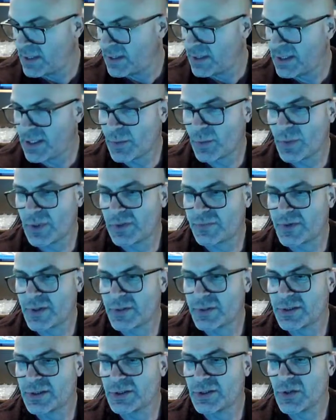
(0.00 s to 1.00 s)
Now what I've
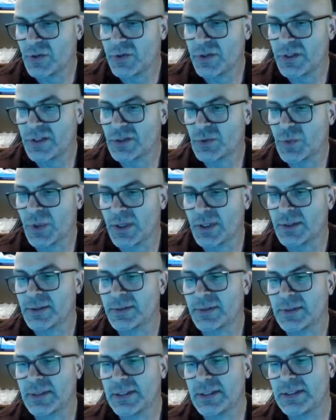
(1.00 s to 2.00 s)
noticed on this one
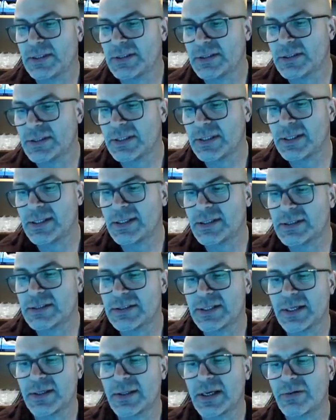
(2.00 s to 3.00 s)
is the
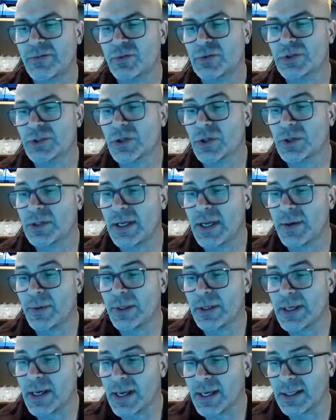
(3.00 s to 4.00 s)
sound level's gone down
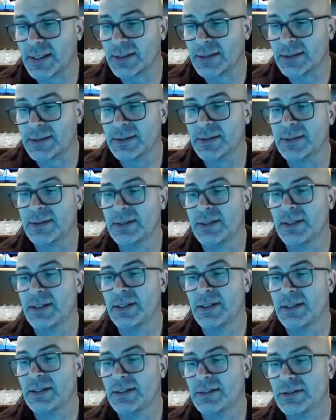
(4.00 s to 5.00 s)
again,
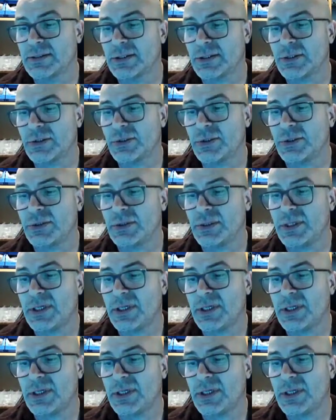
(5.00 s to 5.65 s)
so